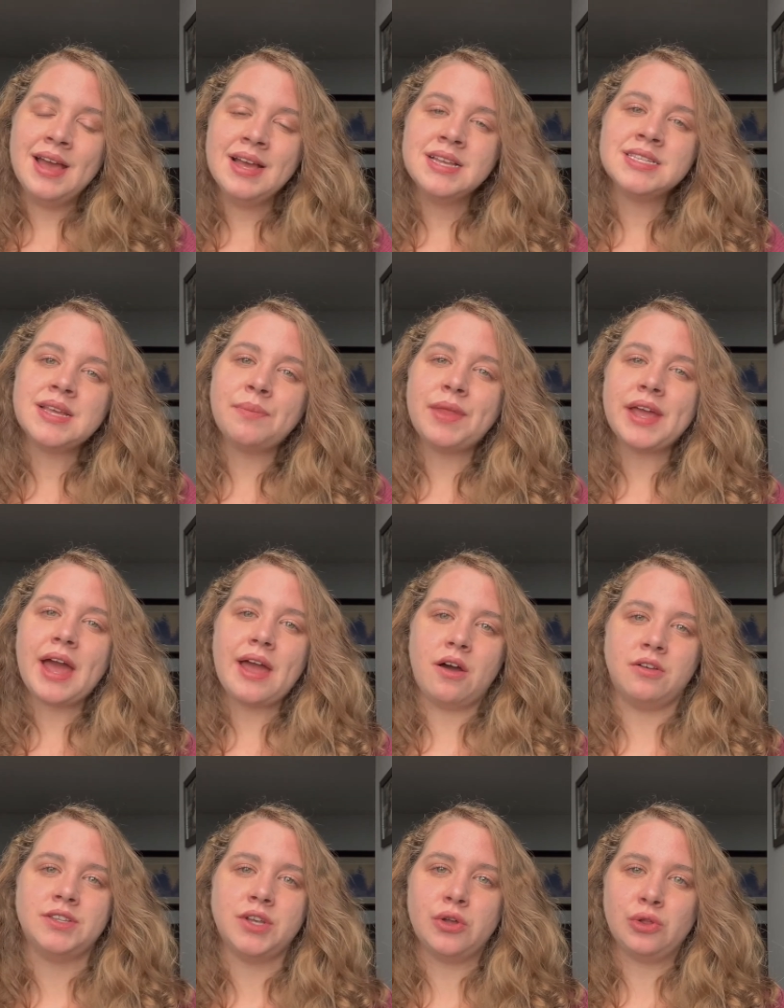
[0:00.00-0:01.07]
Something I
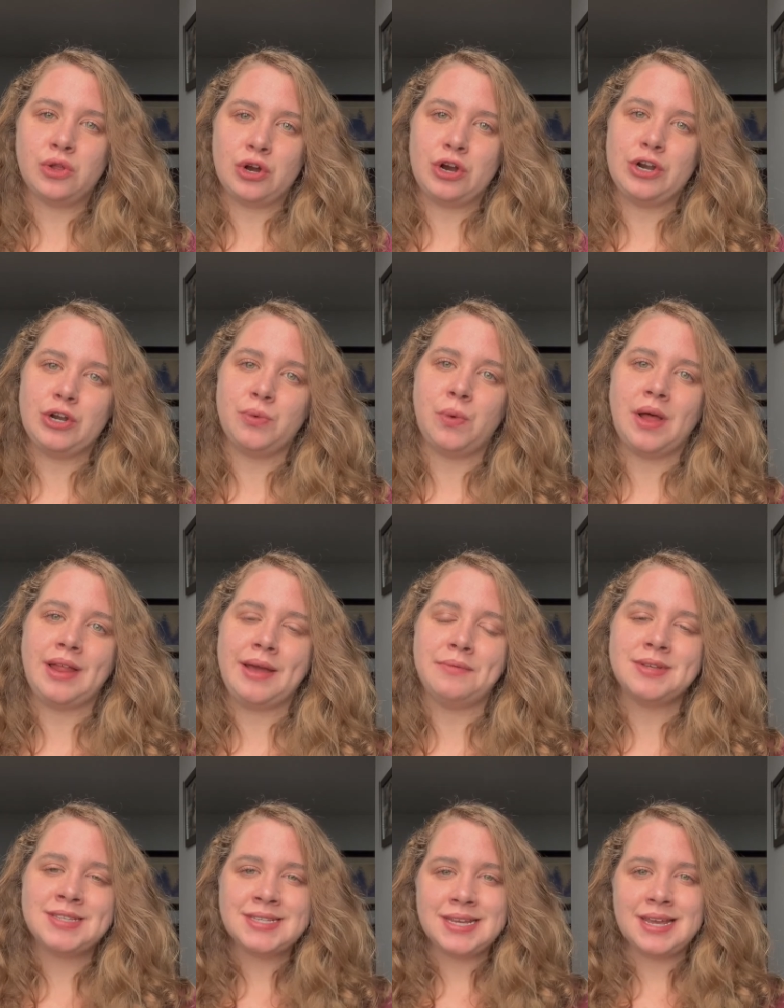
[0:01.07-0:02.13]
also learned while I
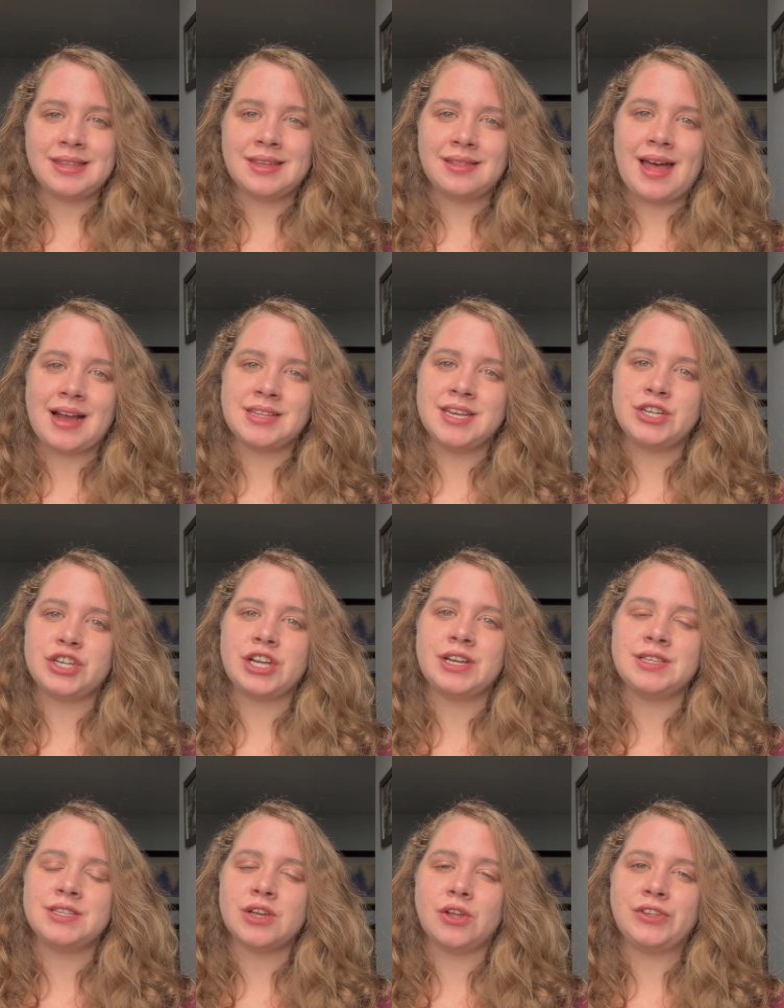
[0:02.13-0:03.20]
was seeing a lactation
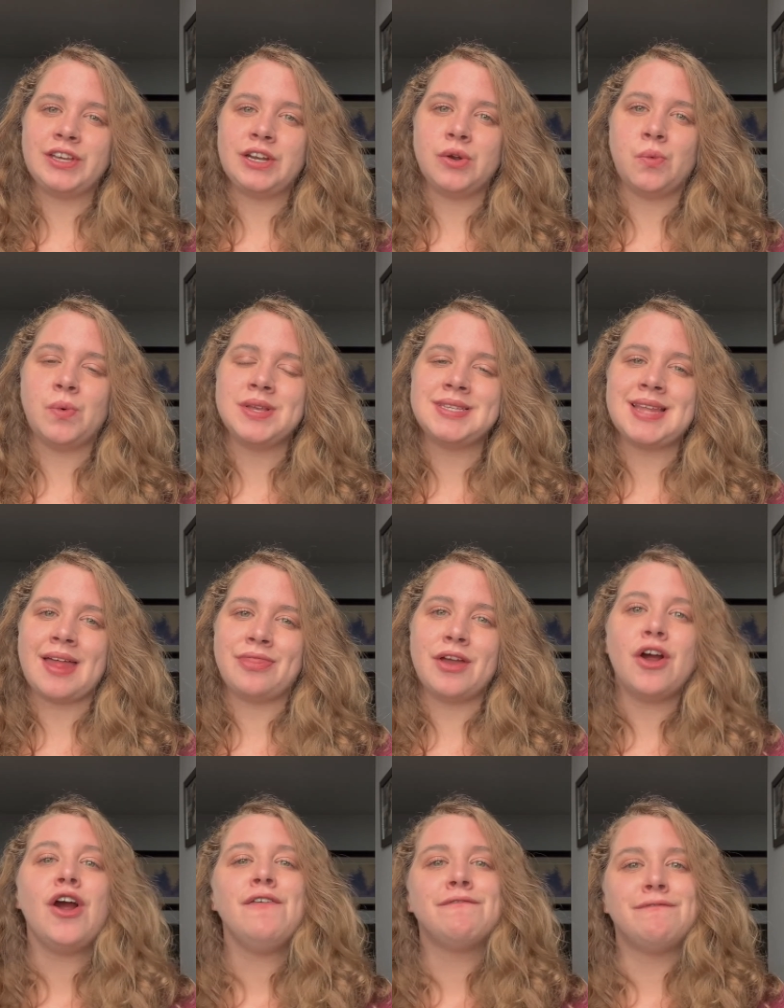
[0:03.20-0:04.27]
consultant was that
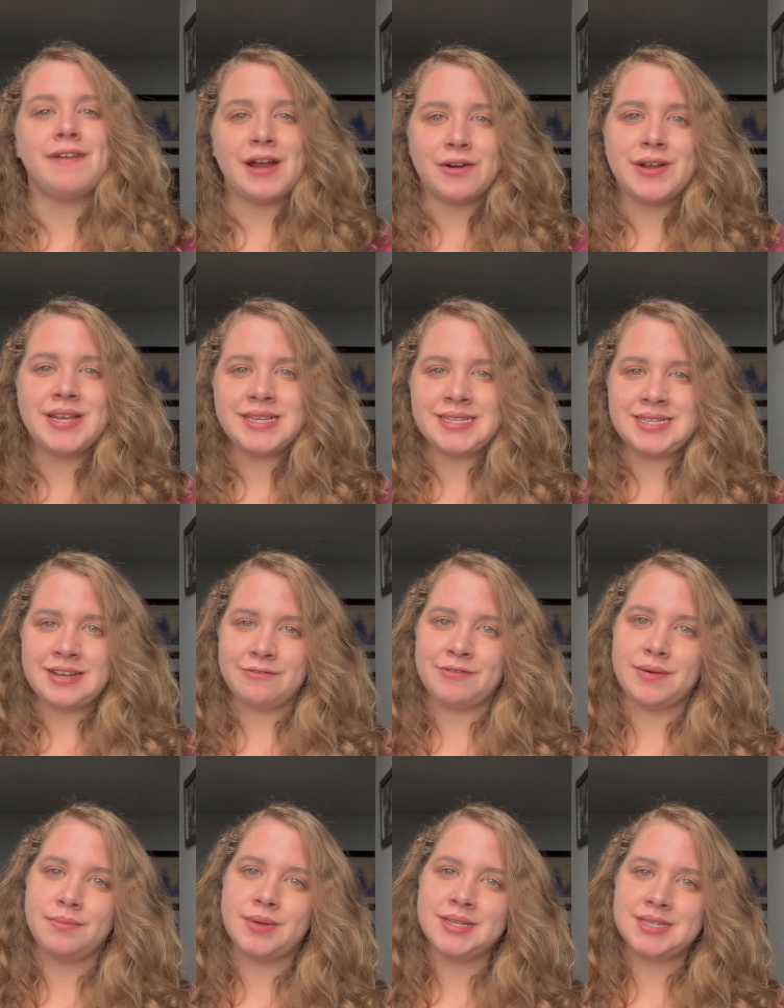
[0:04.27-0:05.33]
there are various
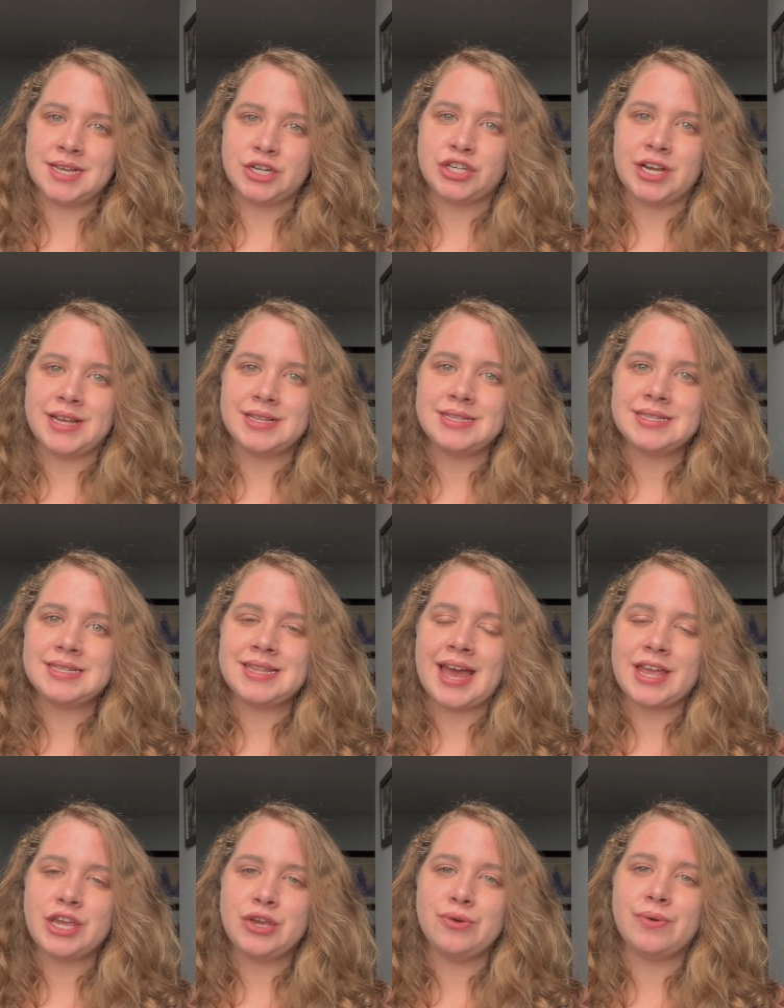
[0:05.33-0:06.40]
different positions
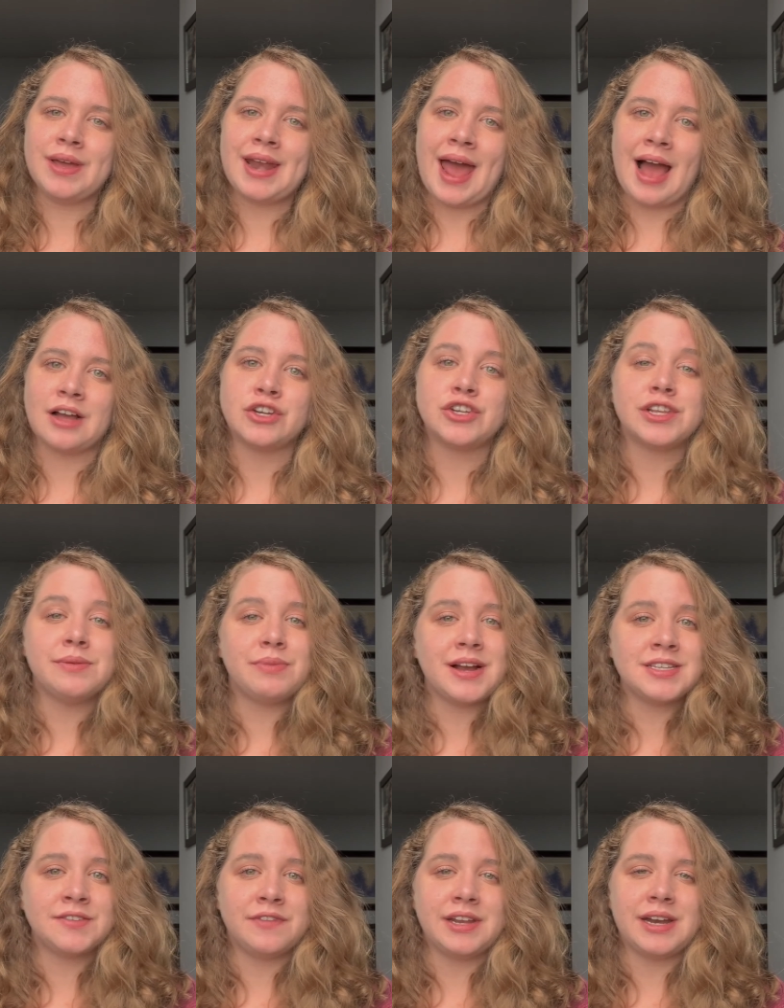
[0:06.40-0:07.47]
that you can actually
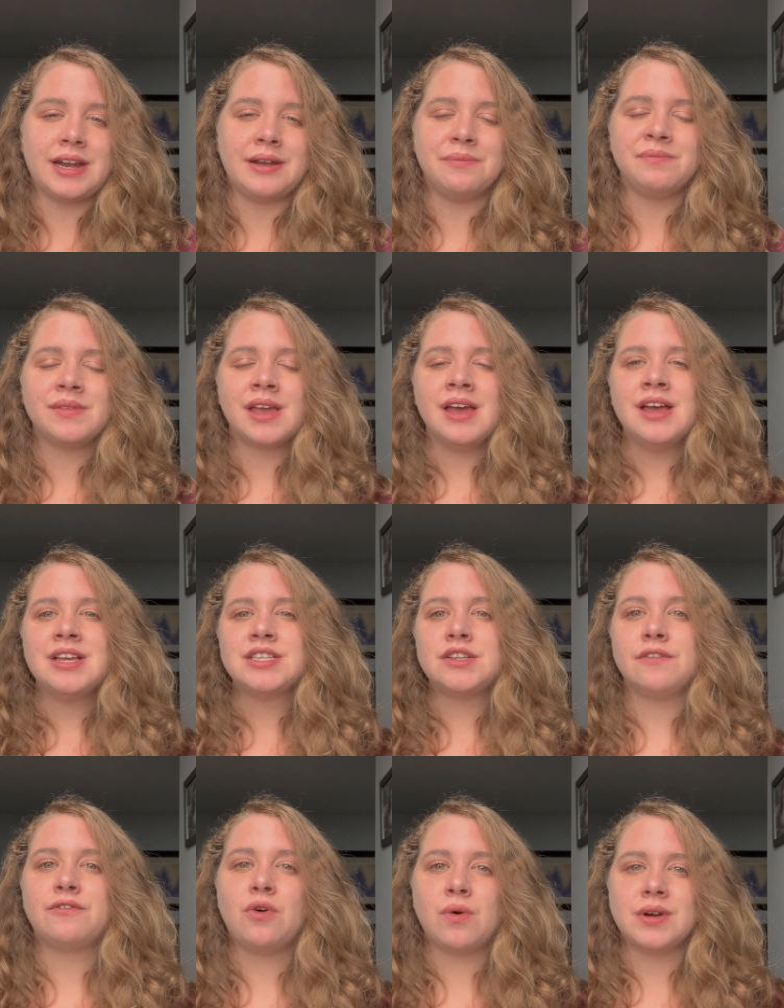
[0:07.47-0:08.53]
breastfeed in. So
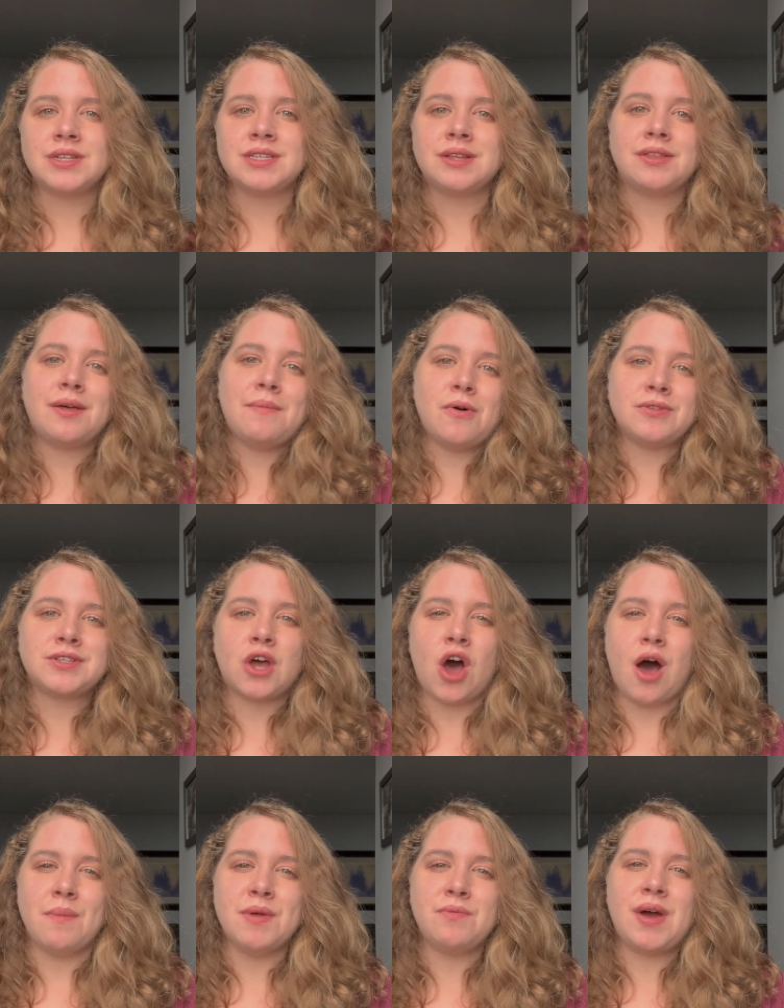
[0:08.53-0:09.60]
of course, the most
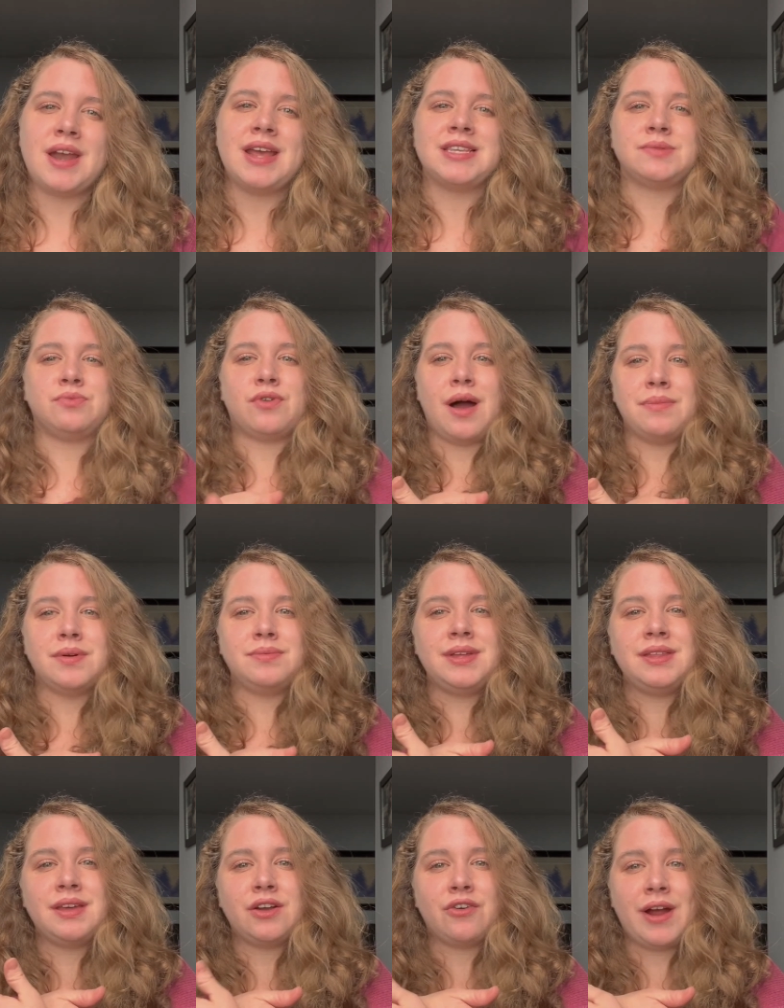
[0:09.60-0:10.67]
common one is
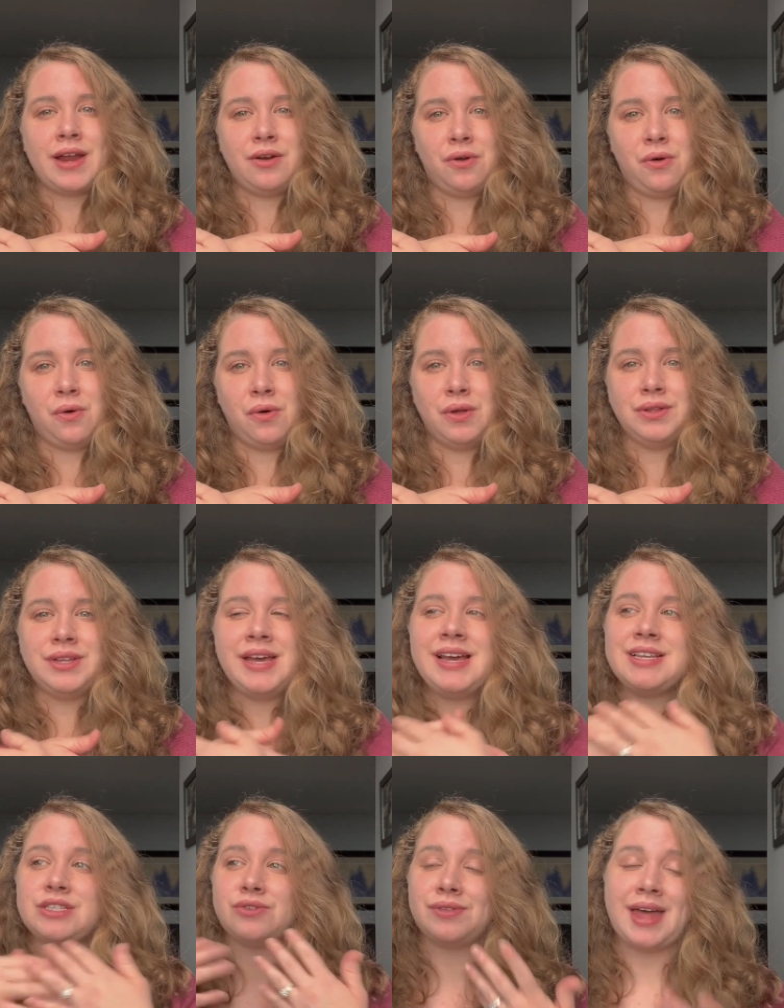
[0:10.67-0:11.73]
probably the cradle hold.
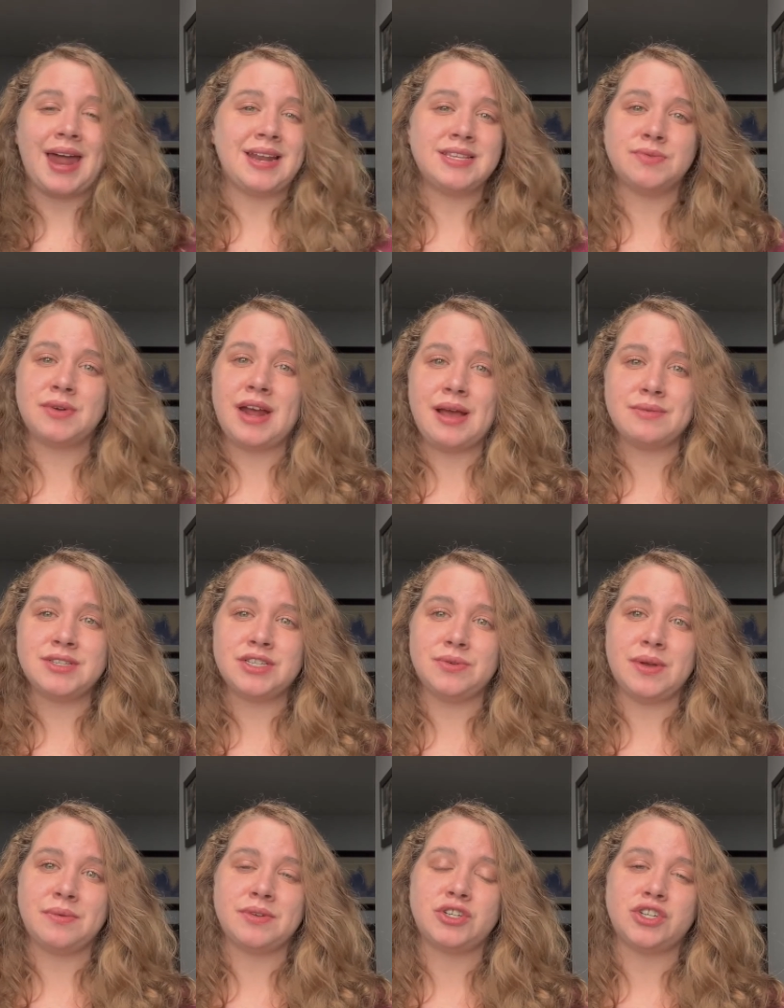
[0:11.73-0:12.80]
So that is what I was
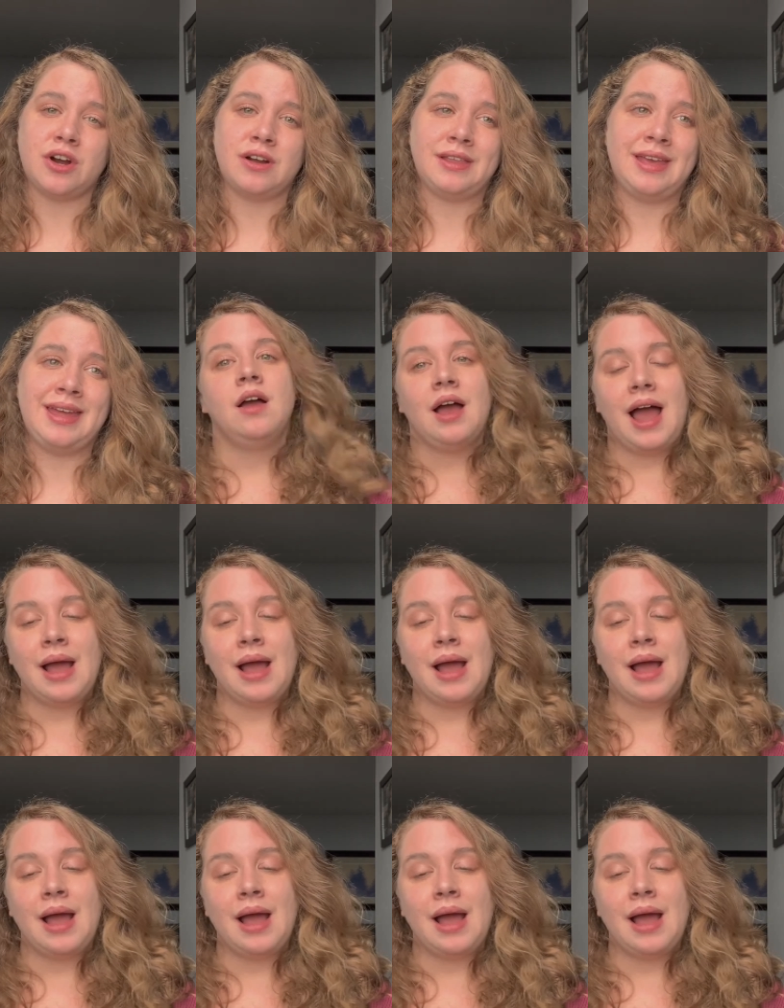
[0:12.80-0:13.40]
doing with Charlotte.